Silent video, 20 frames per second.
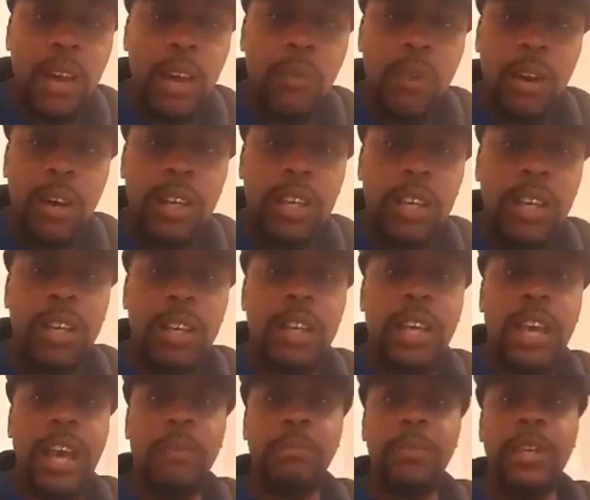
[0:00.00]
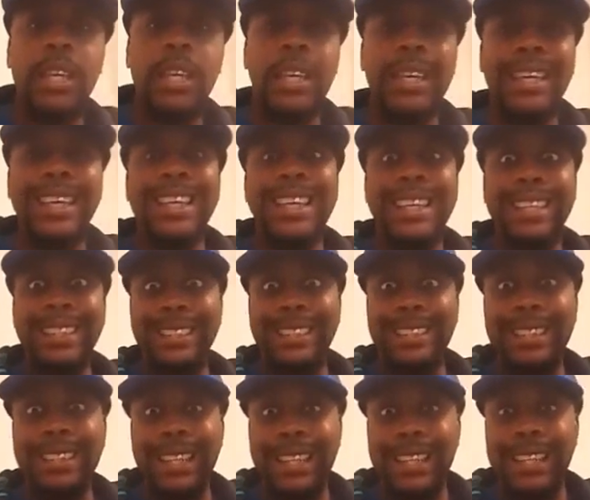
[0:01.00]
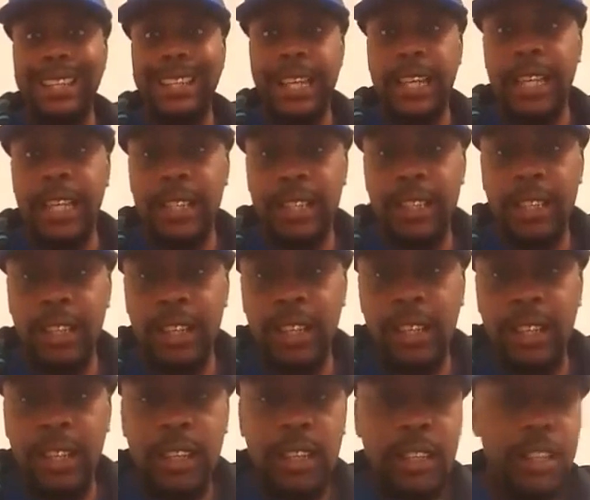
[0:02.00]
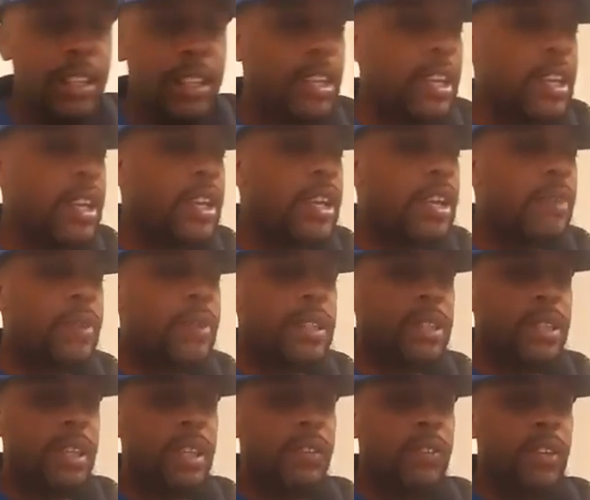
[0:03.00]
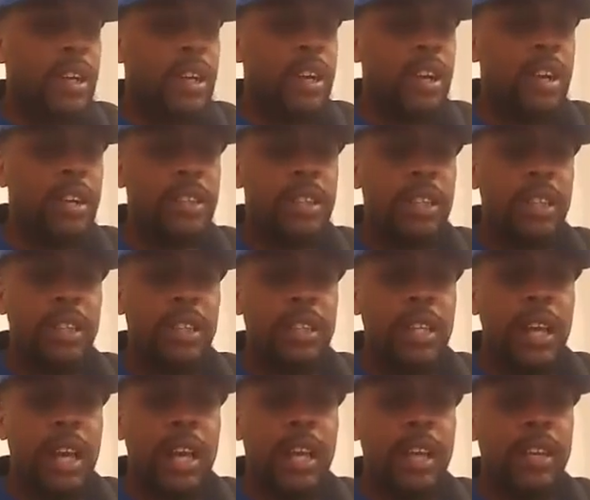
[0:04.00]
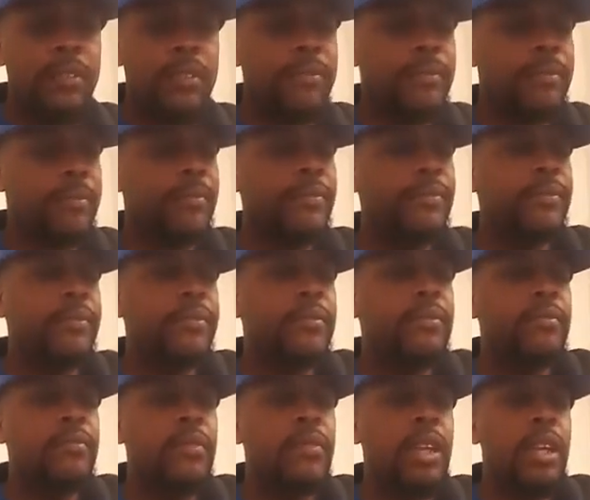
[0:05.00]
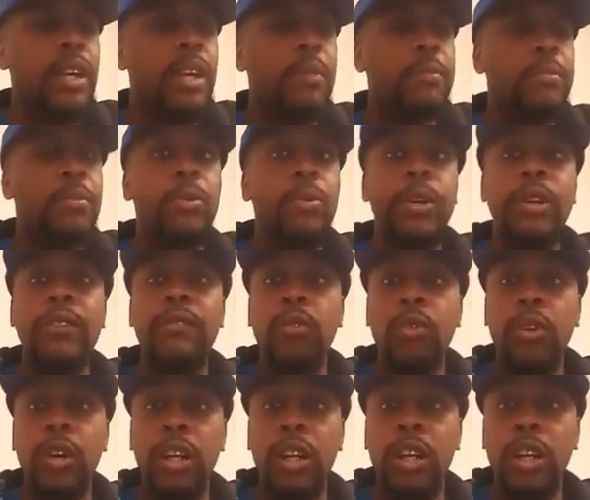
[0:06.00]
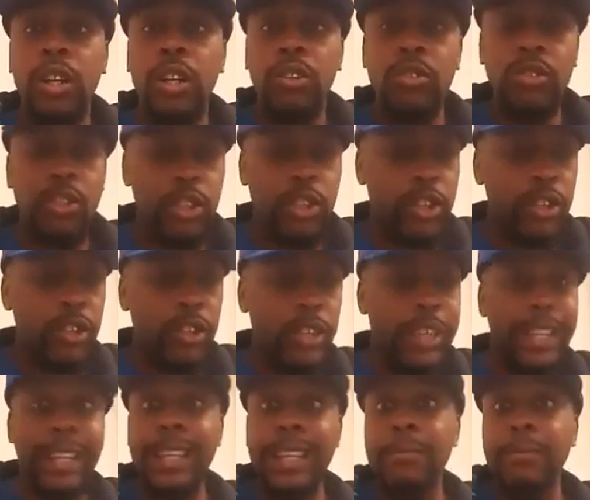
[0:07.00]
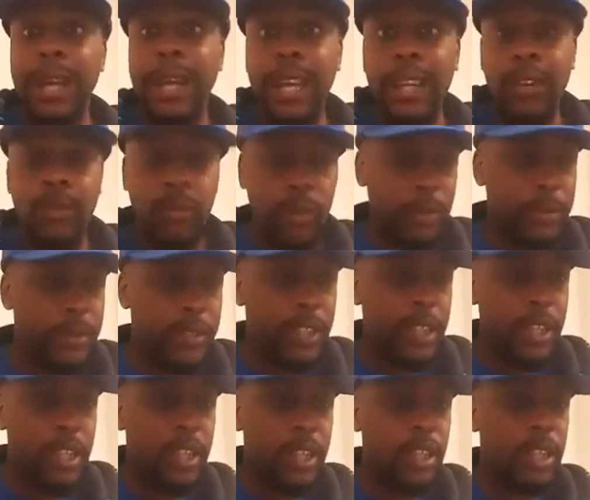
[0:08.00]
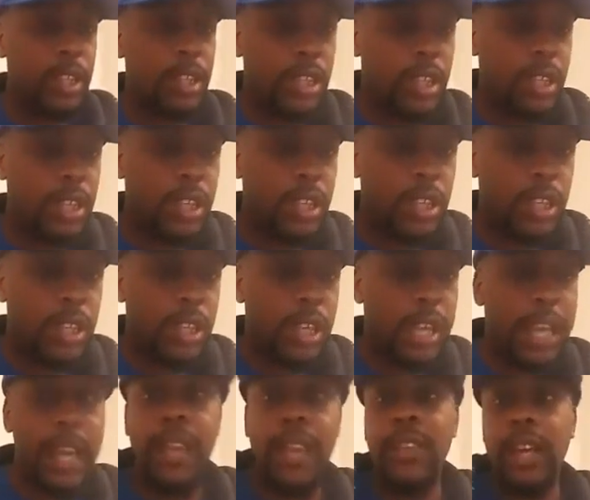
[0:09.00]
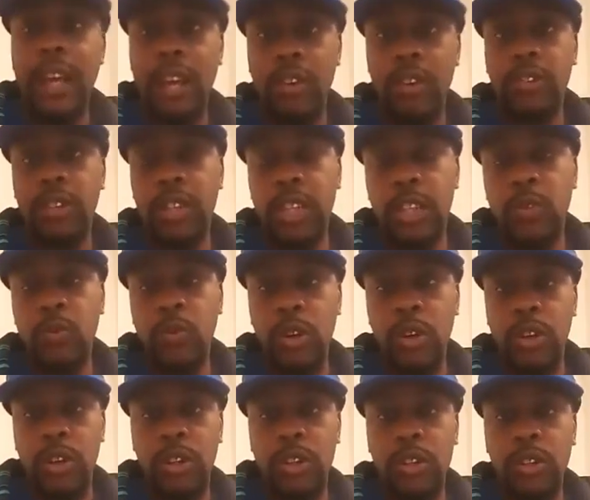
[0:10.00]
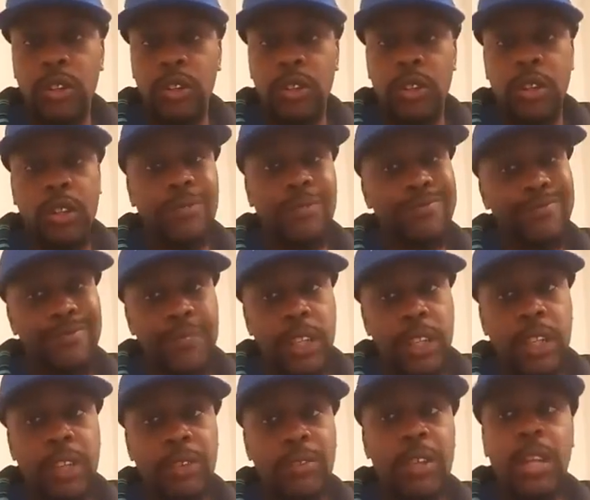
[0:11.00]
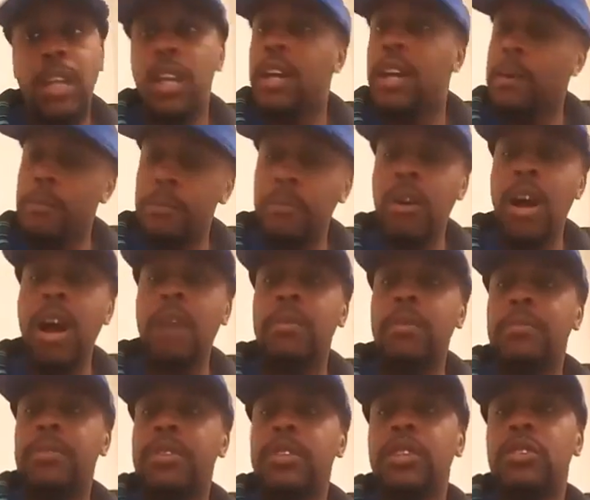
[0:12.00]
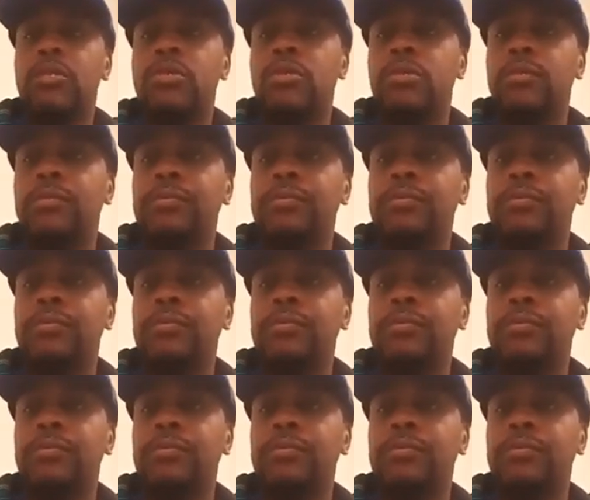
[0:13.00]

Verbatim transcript: are you? Happy Sunday to you. About to give a call to this guy. A pre-foreclosure in bankruptcy, and the house needs work. So, you know, problem central.